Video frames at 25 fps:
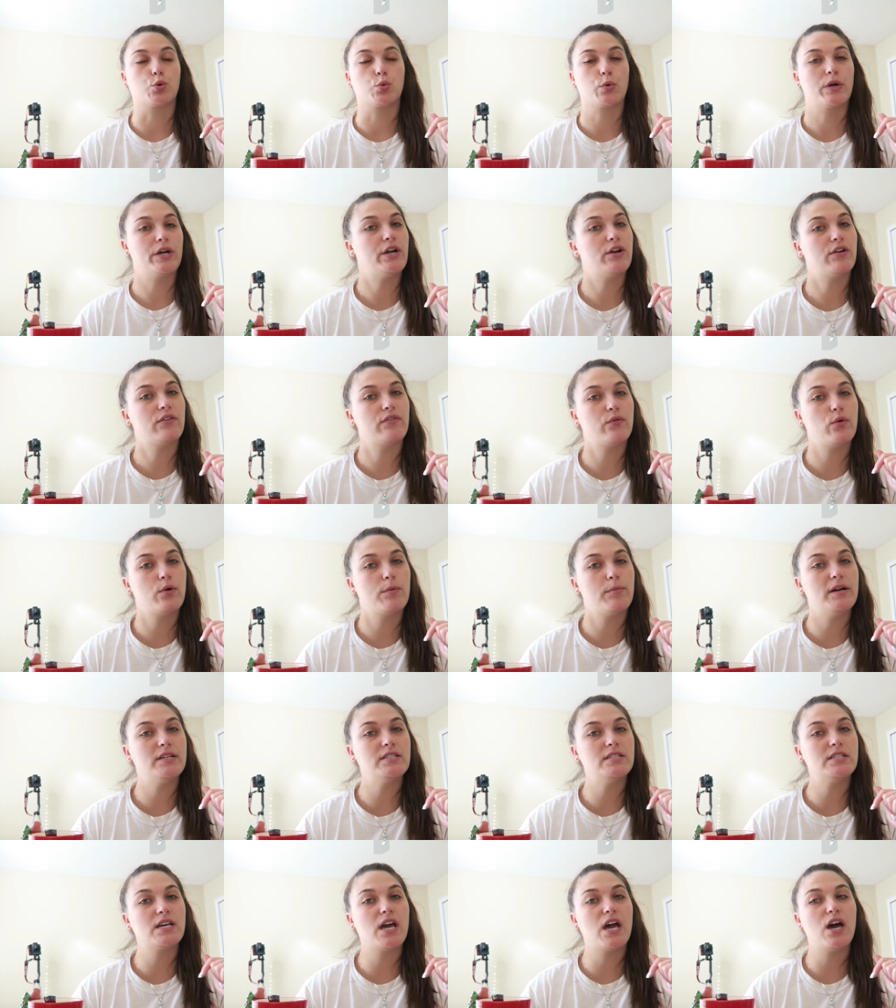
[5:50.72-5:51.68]
3 or 4
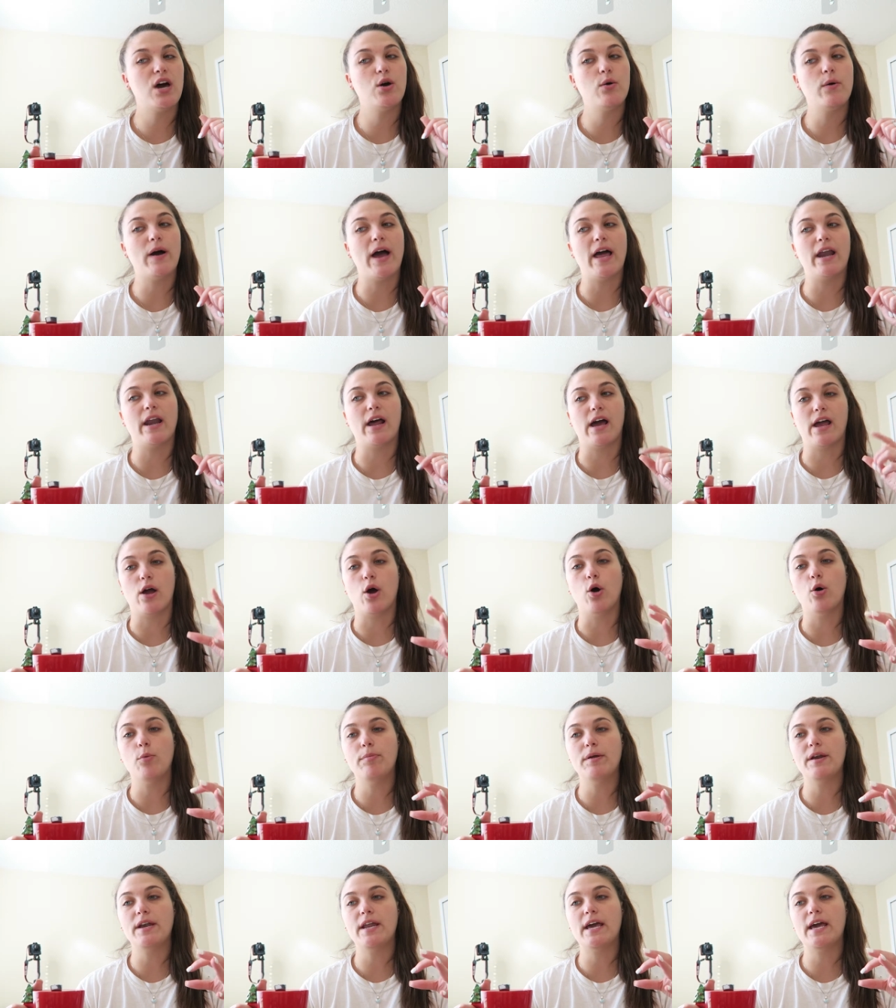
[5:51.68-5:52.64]
months ago, and I
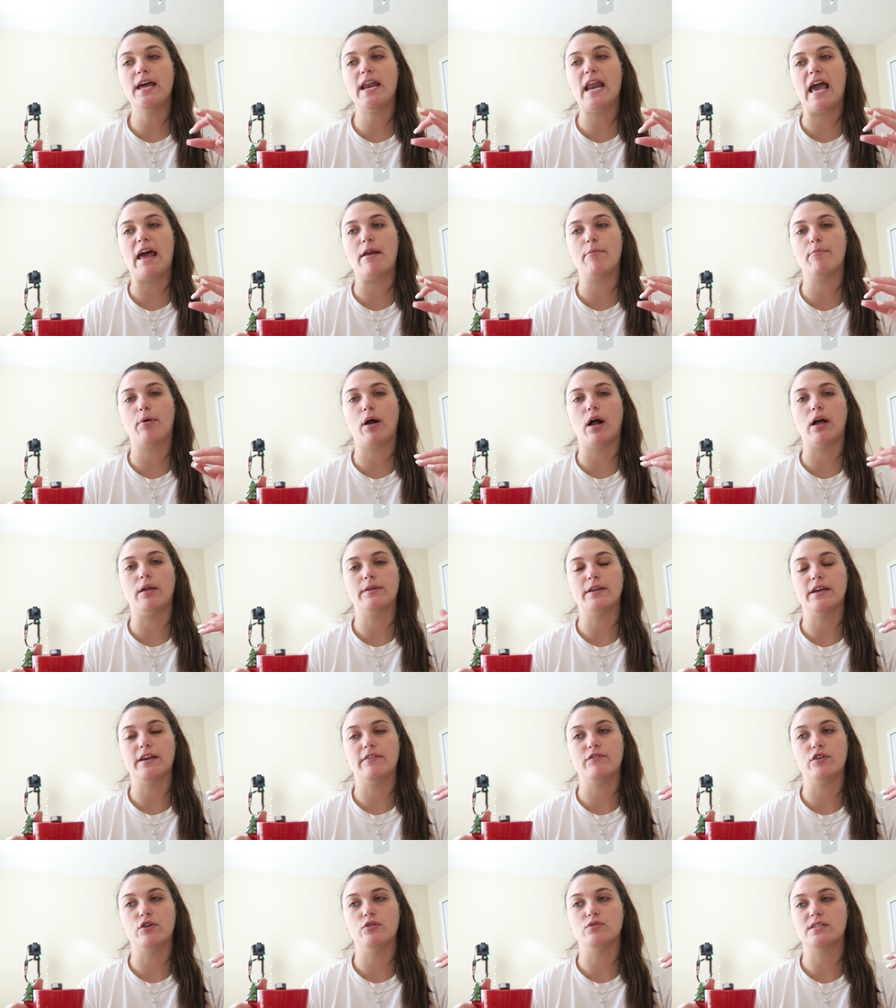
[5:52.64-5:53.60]
opened it and
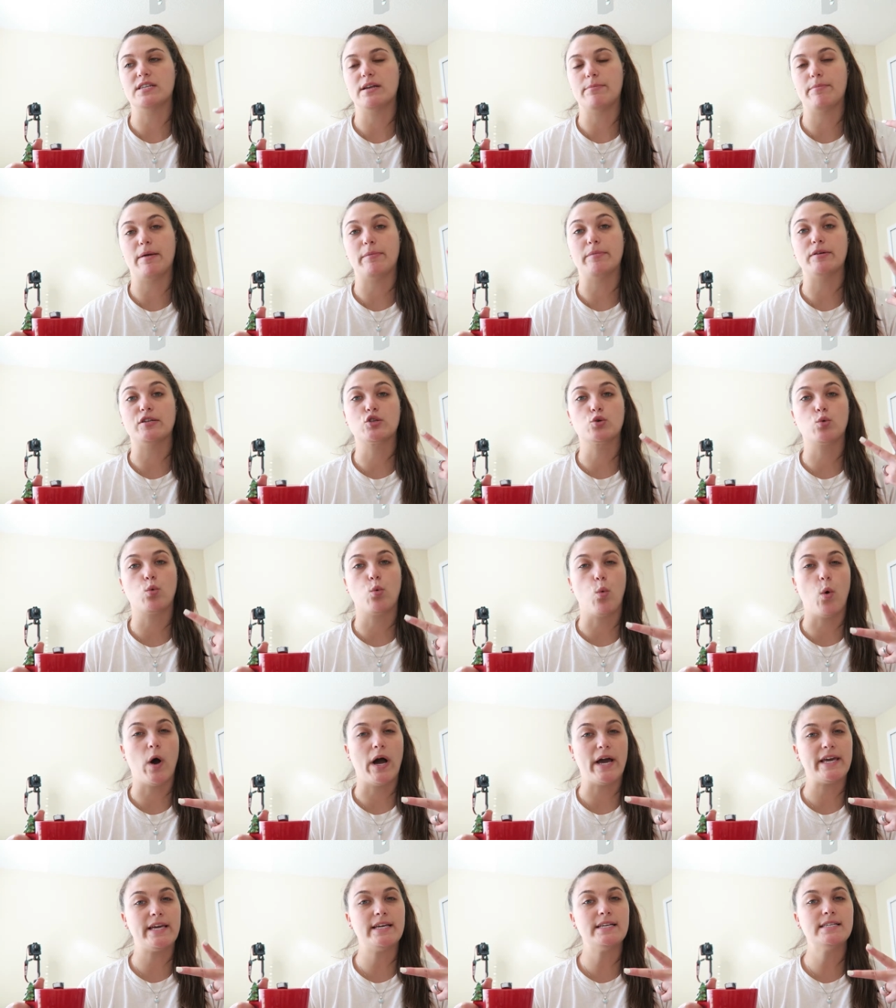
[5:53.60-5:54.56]
probably have used it maybe
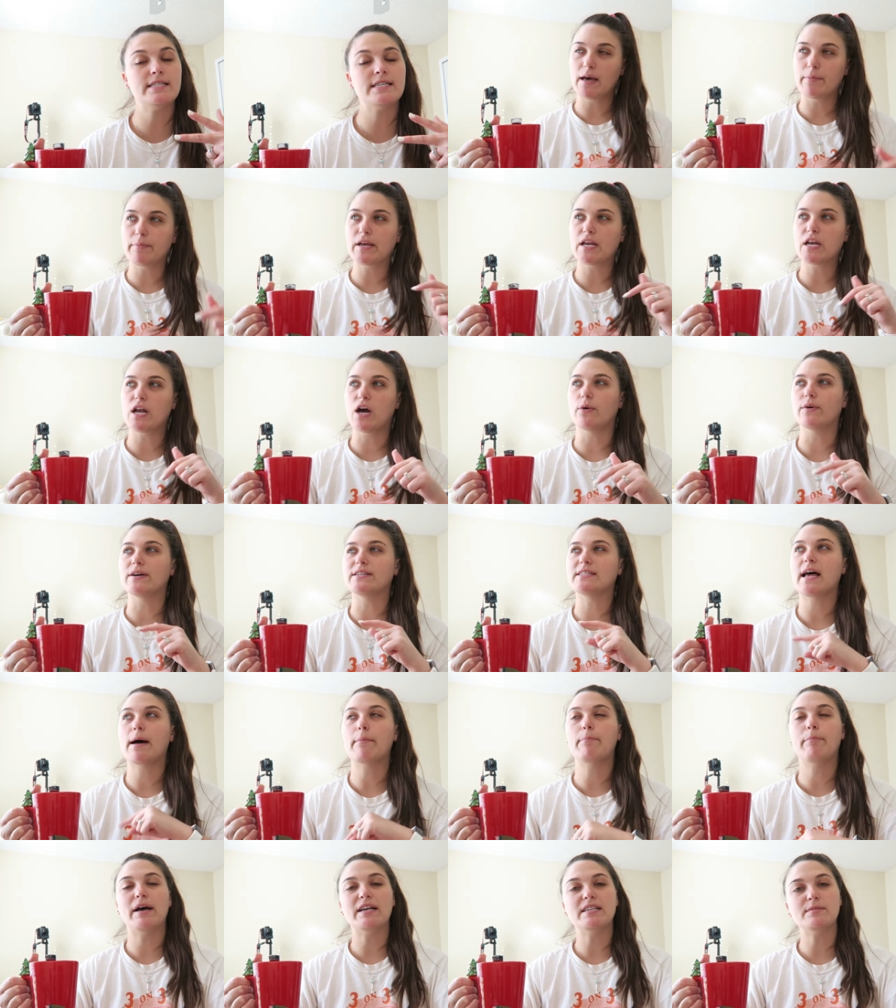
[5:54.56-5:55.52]
twice. Let me know, is
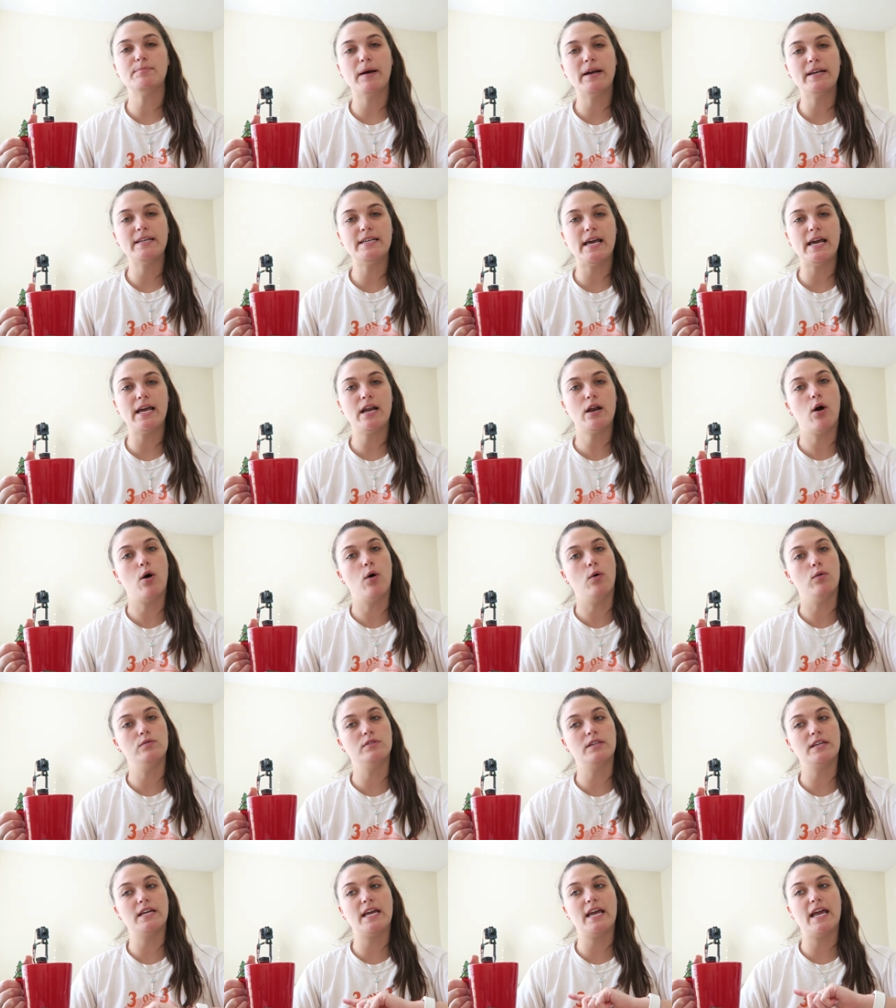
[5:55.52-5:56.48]
that best by date
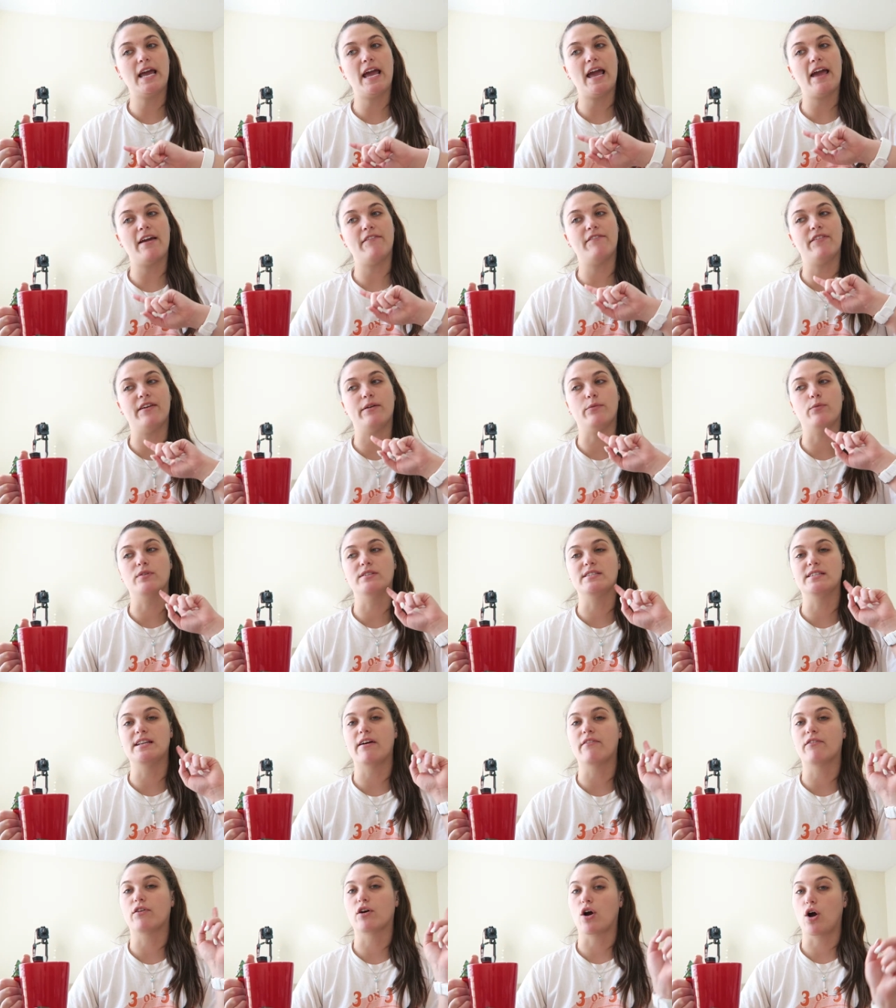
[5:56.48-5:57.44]
only if it was
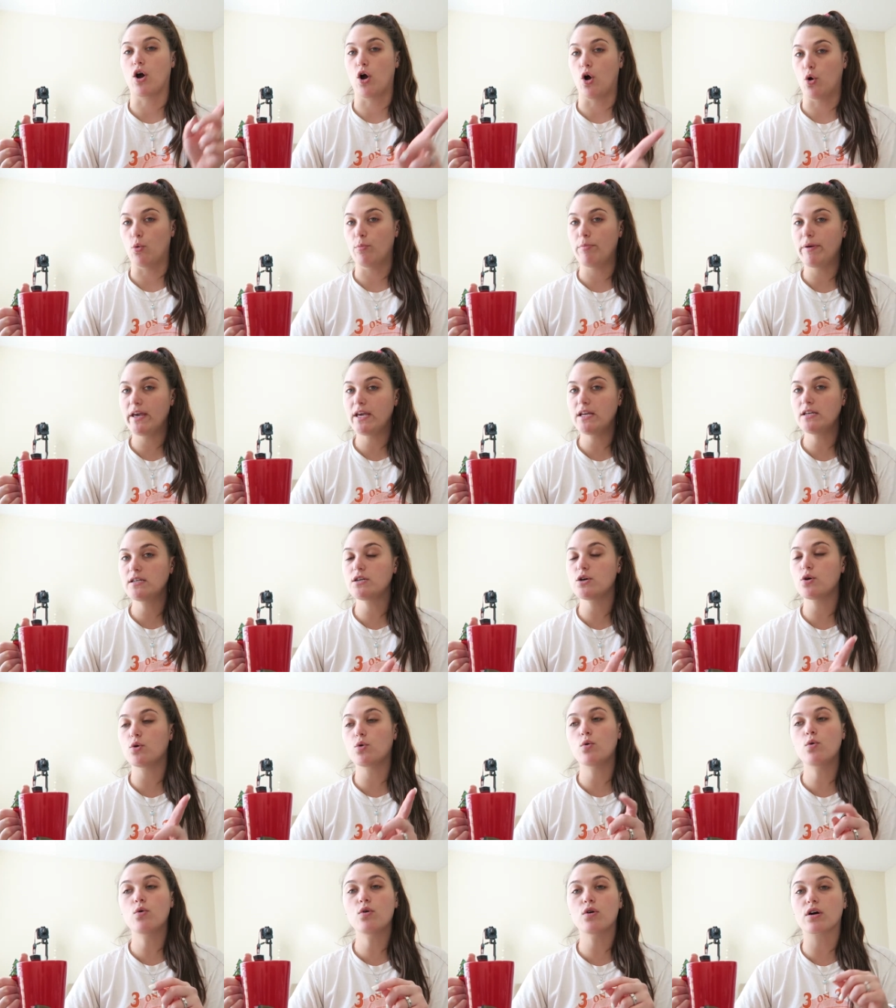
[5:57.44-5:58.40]
never opened,
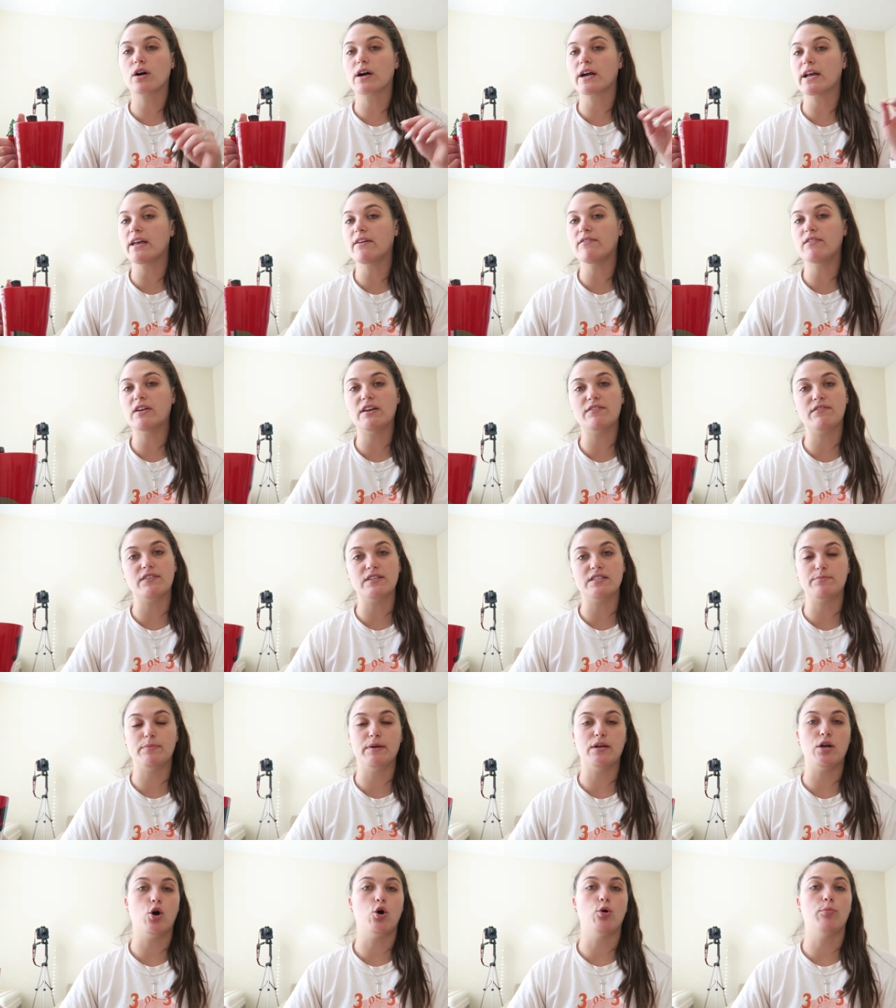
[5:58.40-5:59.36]
or even if it's
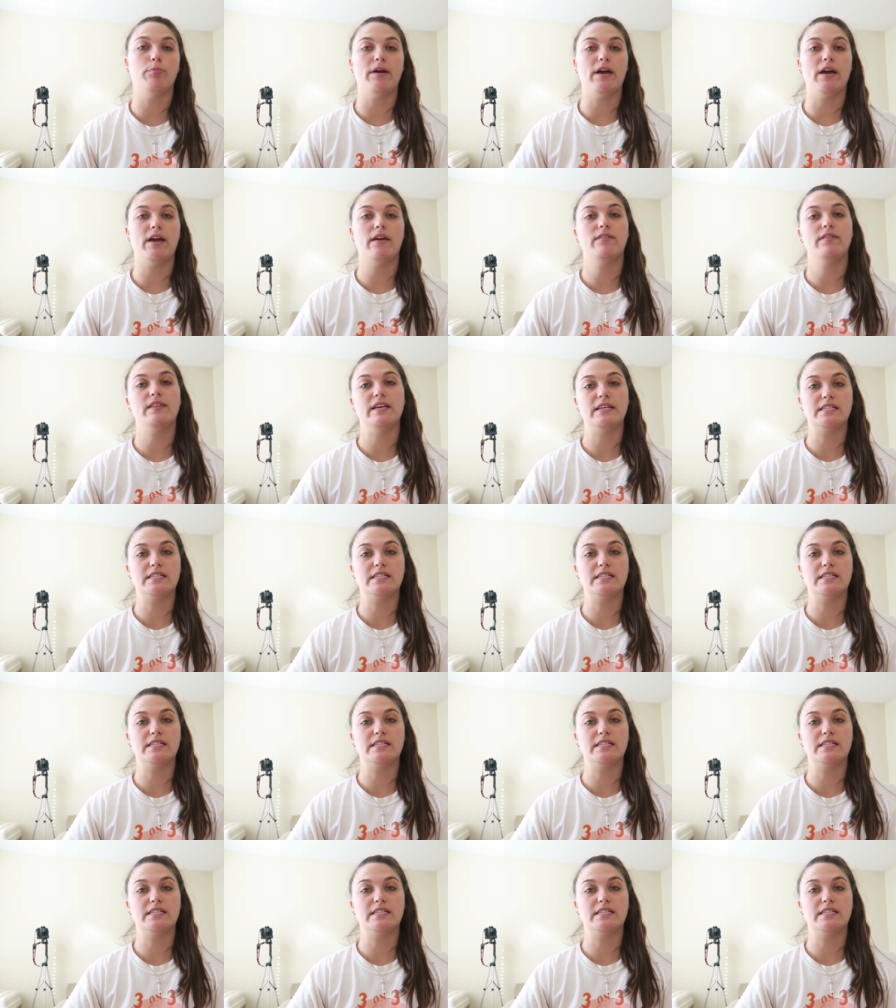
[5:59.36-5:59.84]
been opened,